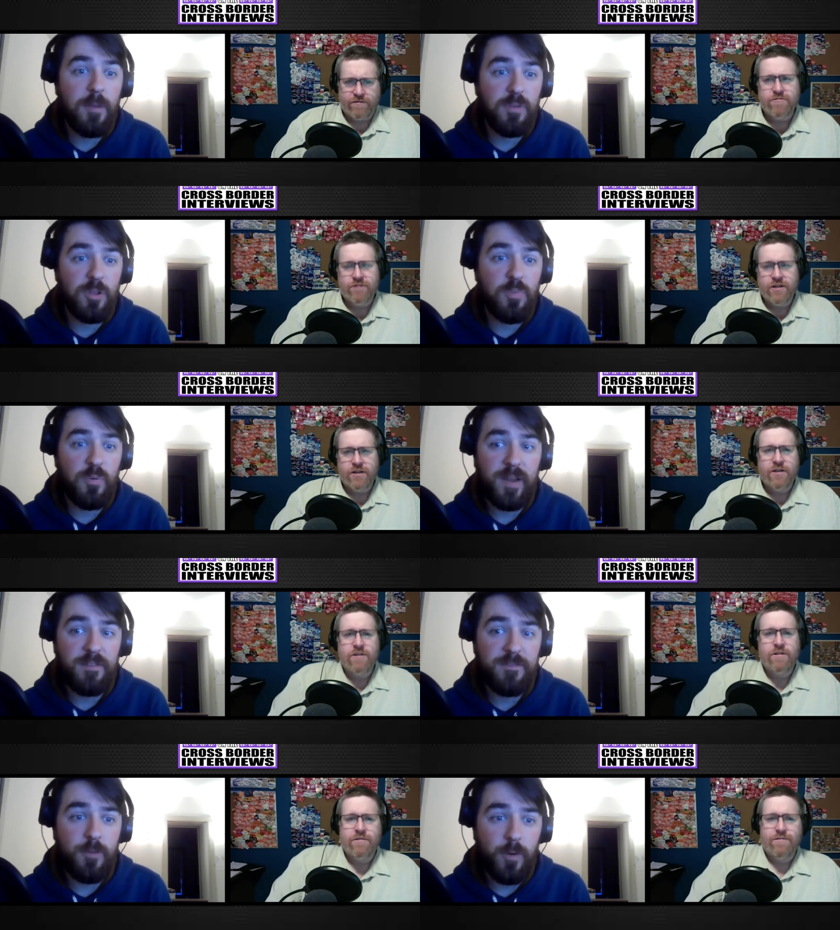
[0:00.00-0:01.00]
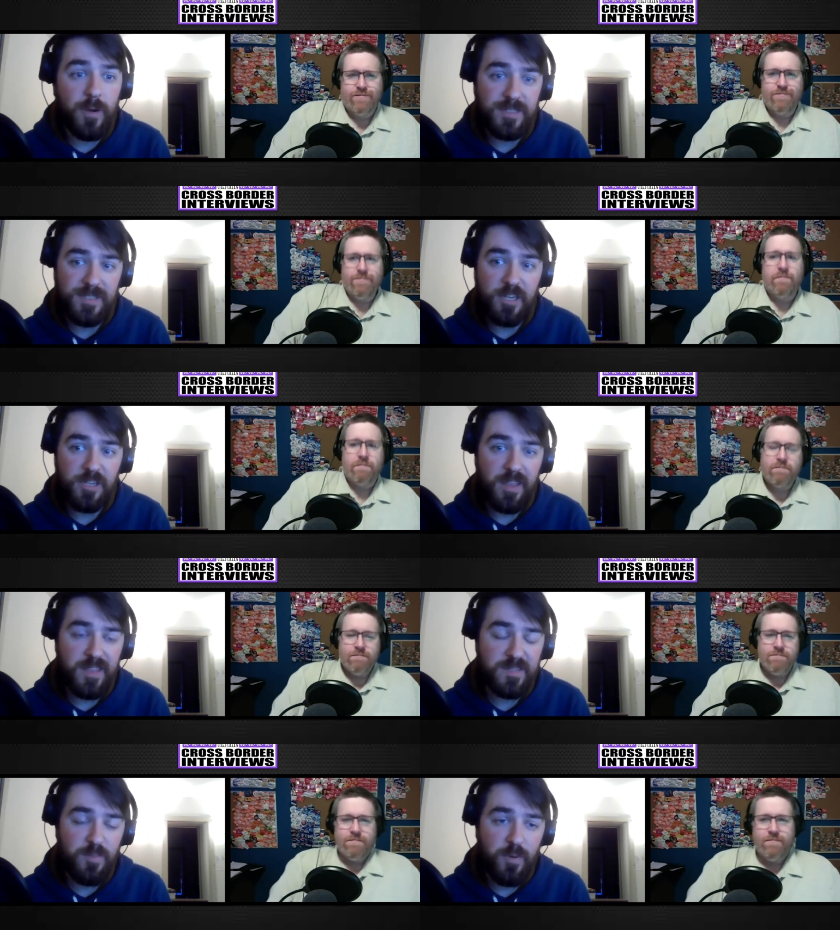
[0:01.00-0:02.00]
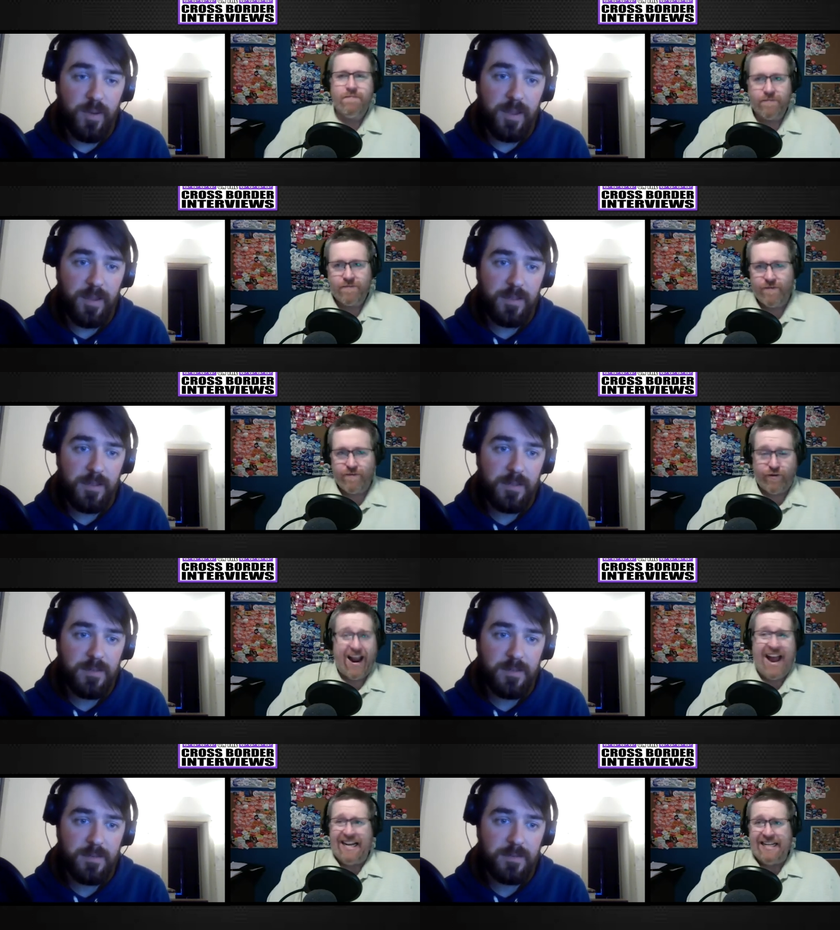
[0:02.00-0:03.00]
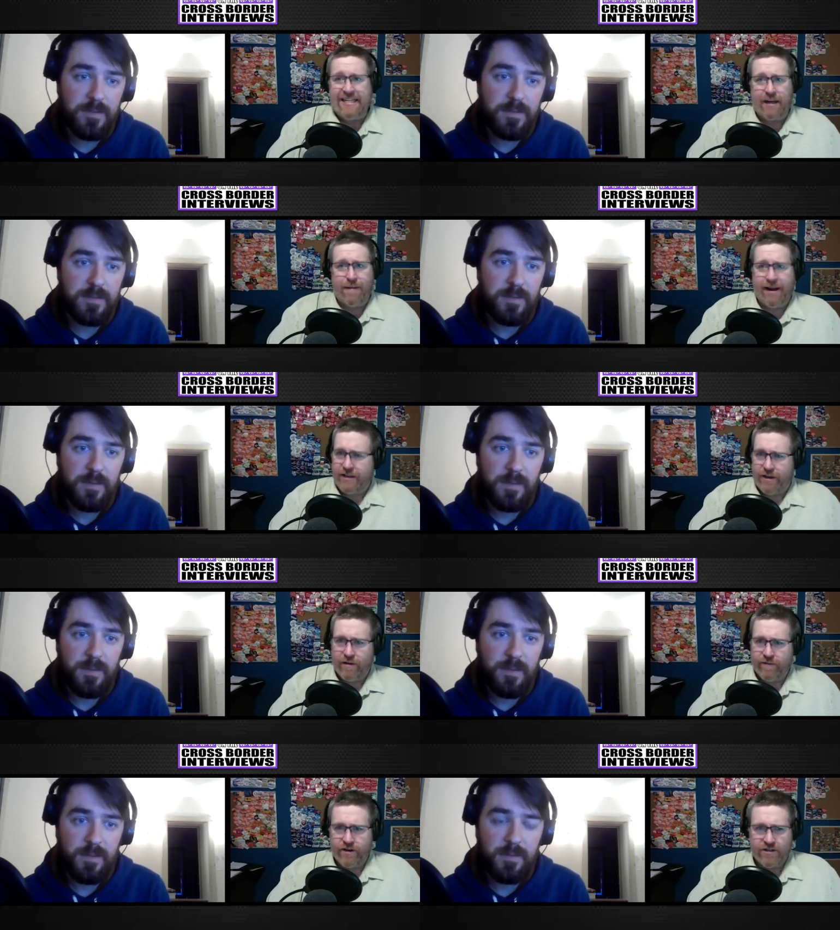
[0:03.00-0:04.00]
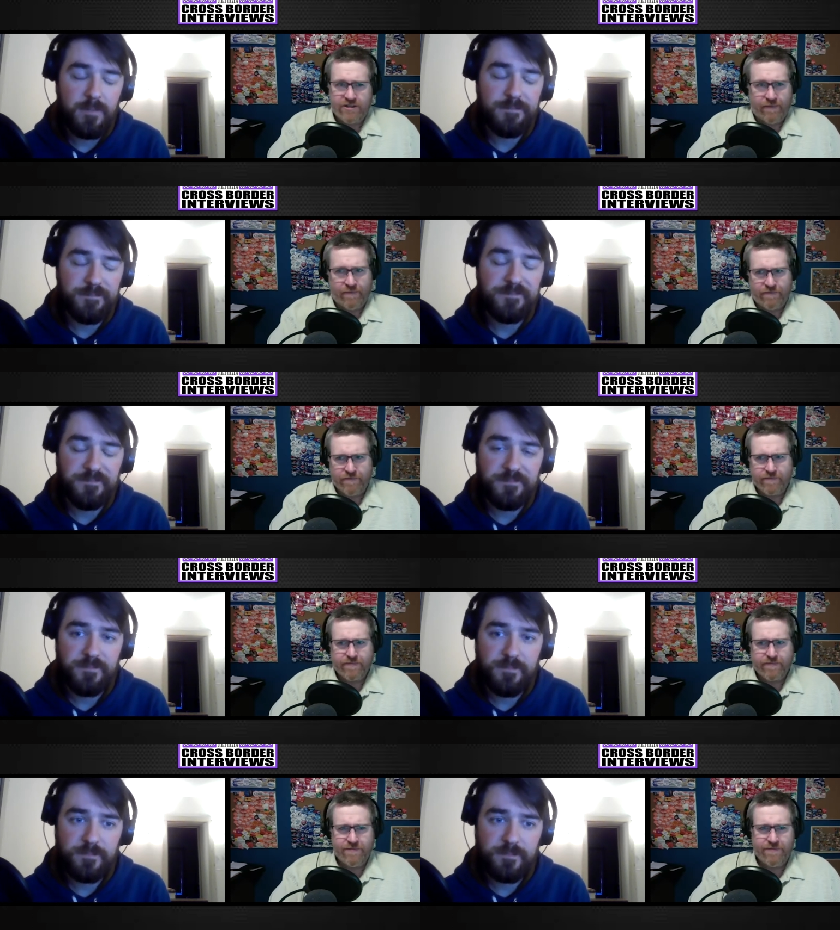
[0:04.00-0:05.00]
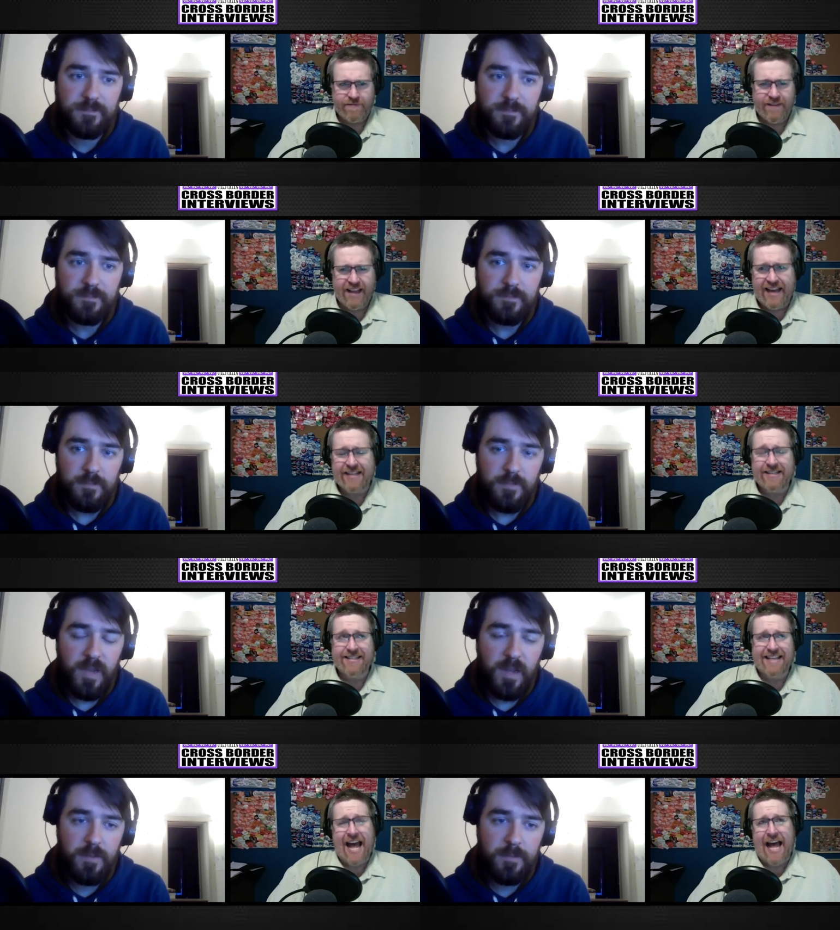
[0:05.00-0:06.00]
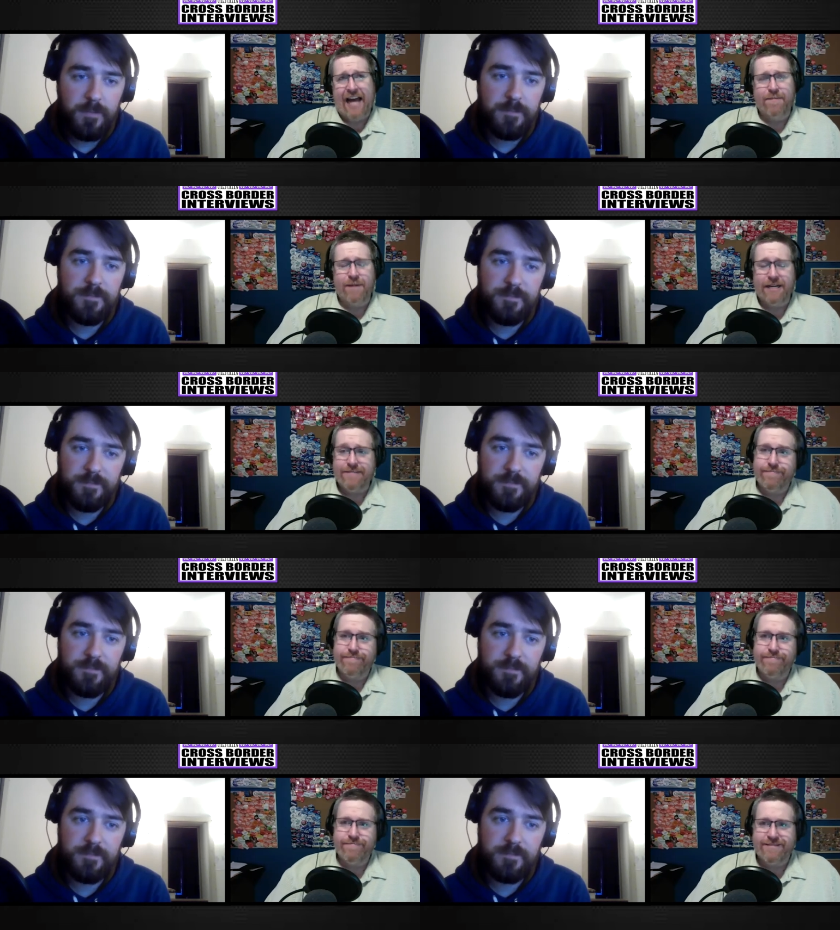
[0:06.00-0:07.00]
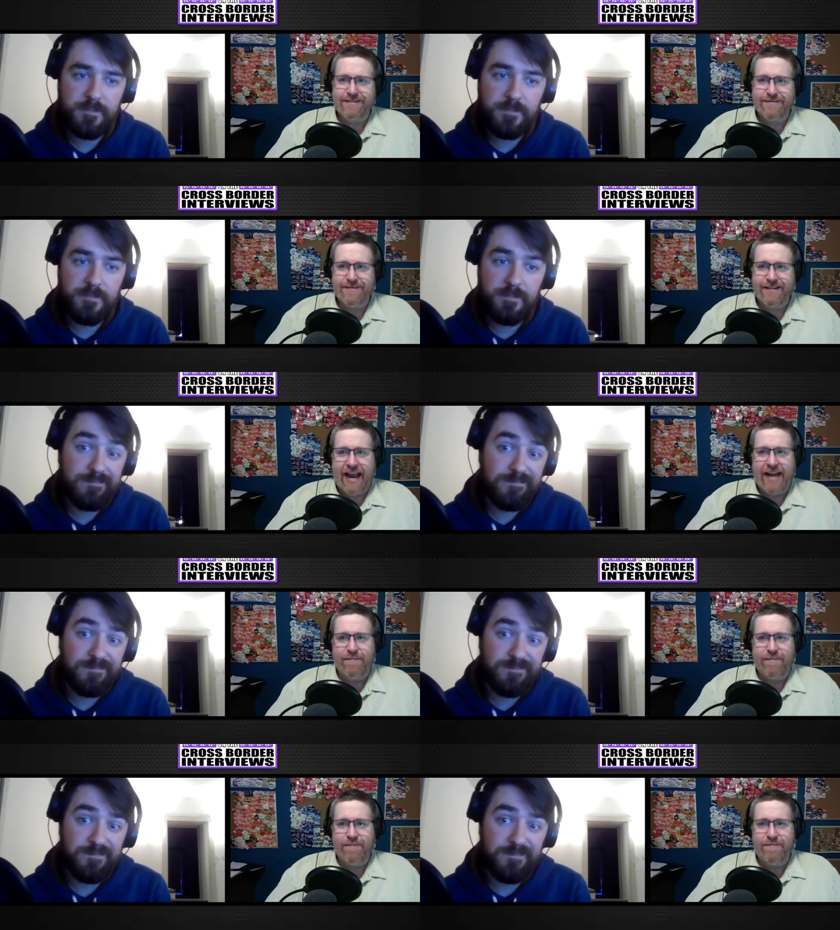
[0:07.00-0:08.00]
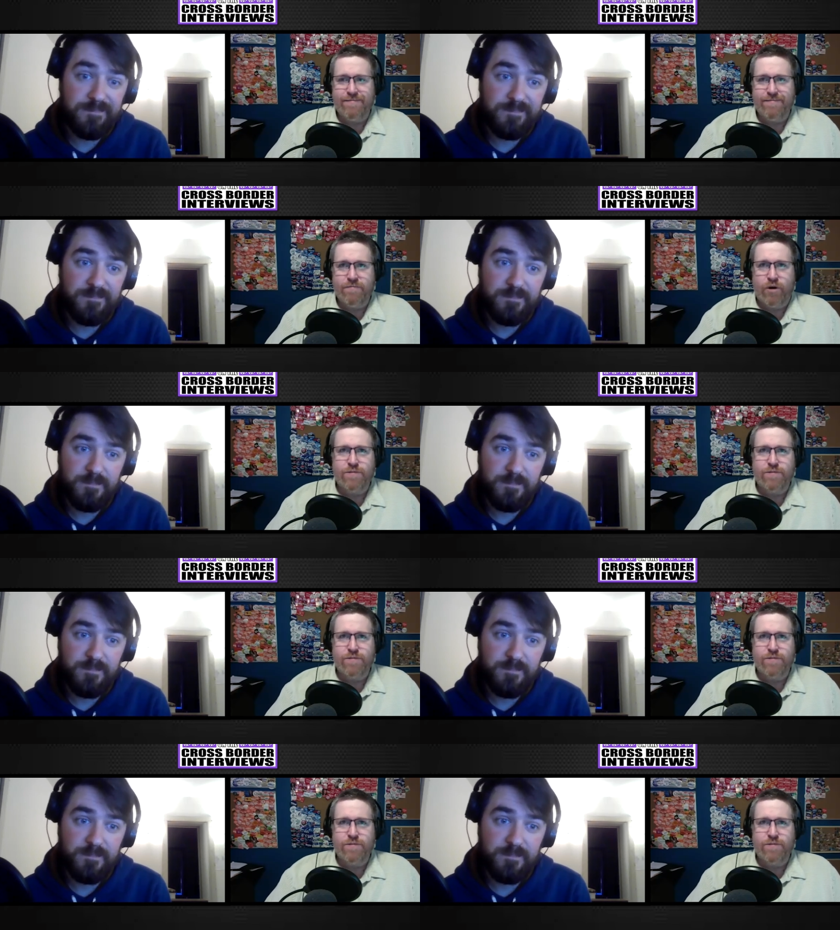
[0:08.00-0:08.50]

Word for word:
Speaker 1: blueprint for it, essentially, at this point,
Speaker 2: for any cinematic universe. And it's sad, but and. most